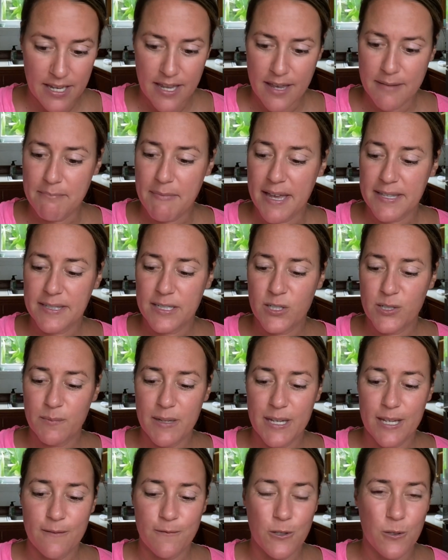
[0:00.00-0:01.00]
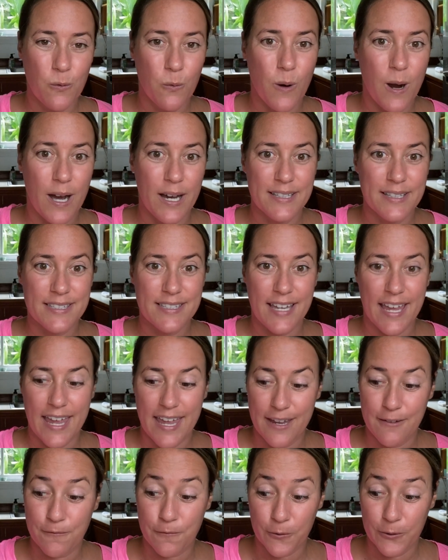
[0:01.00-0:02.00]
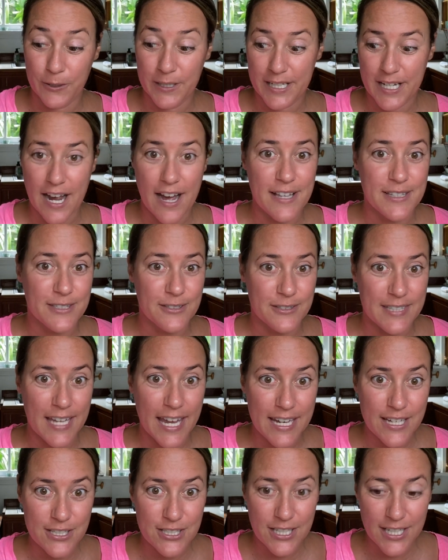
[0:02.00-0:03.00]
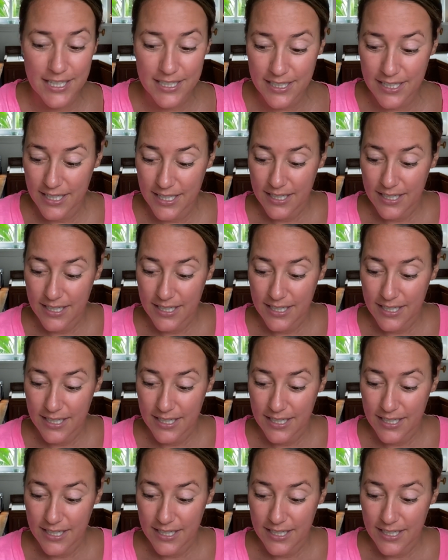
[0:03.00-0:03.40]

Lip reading: Message me if you want a free consultation